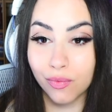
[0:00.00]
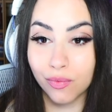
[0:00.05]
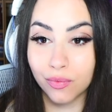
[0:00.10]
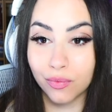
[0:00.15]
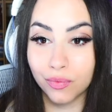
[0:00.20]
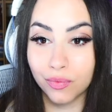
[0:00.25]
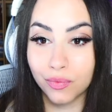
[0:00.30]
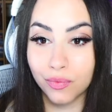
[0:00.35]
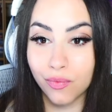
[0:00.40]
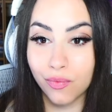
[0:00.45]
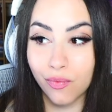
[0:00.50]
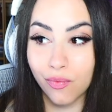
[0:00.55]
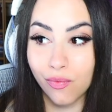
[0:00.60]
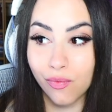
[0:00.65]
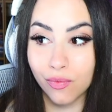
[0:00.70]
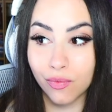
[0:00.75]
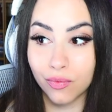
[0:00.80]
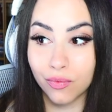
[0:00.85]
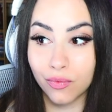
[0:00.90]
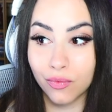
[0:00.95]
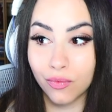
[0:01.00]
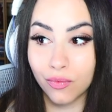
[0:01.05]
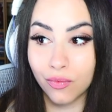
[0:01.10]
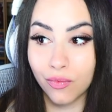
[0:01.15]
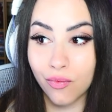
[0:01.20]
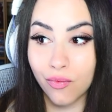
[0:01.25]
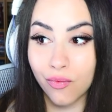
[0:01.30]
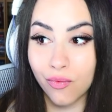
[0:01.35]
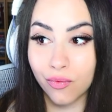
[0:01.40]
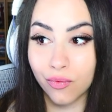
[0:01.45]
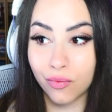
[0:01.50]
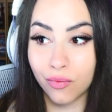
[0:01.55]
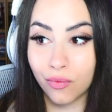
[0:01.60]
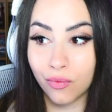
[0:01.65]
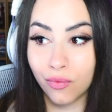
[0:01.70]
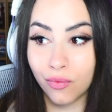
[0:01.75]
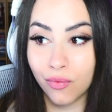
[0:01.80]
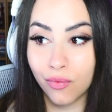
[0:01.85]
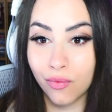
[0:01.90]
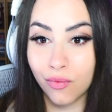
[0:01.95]

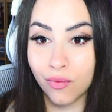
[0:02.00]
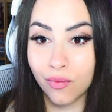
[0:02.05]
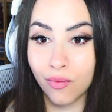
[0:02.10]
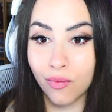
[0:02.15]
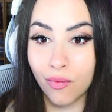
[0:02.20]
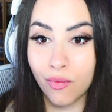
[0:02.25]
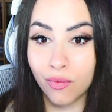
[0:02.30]
(not speaking)